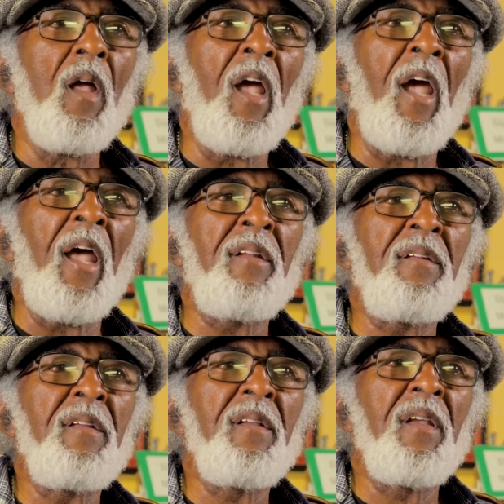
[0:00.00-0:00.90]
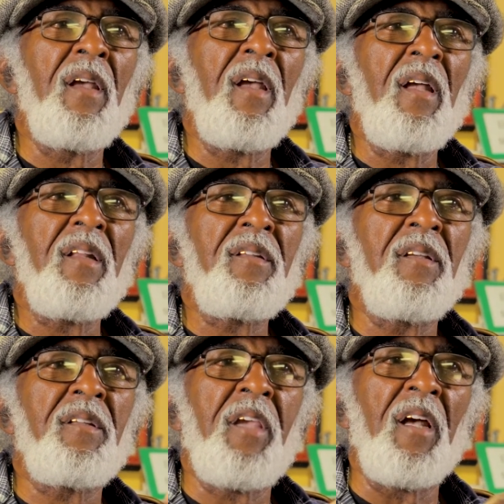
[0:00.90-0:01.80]
and
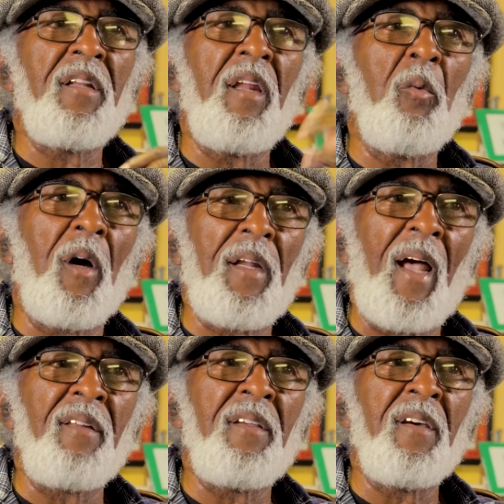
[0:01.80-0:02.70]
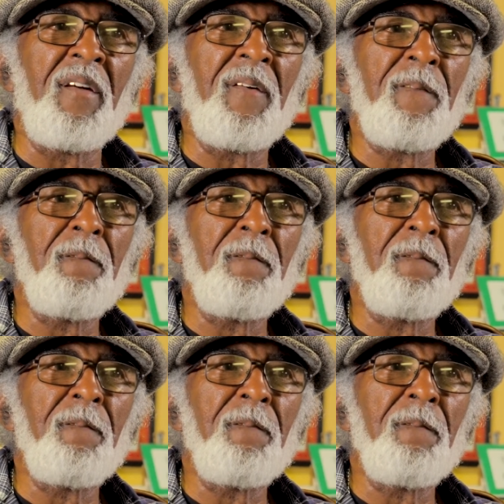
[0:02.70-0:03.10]
to tell anyone out there